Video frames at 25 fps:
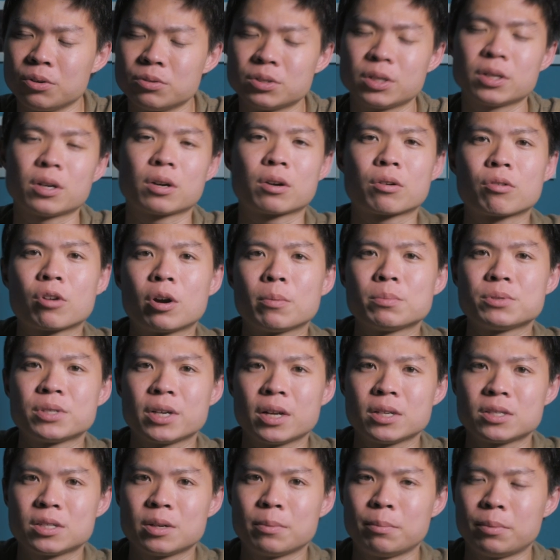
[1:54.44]
using a crop
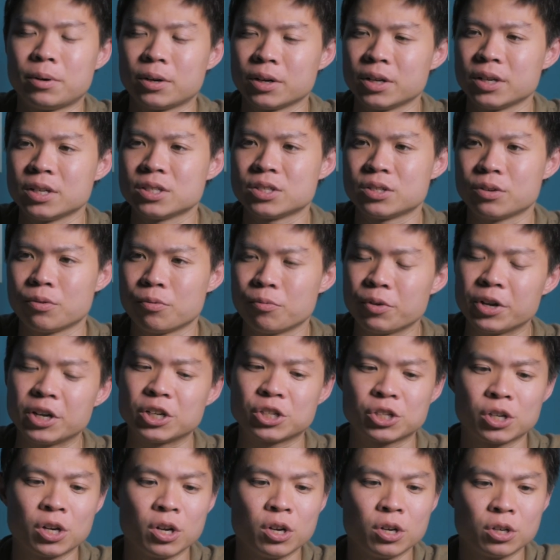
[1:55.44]
sensor body is the
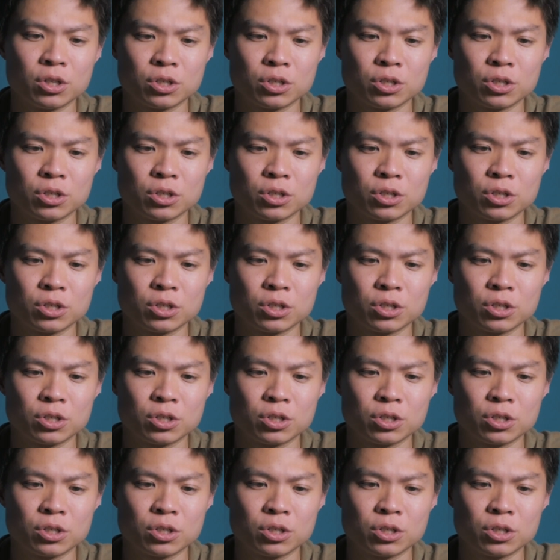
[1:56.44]
reach.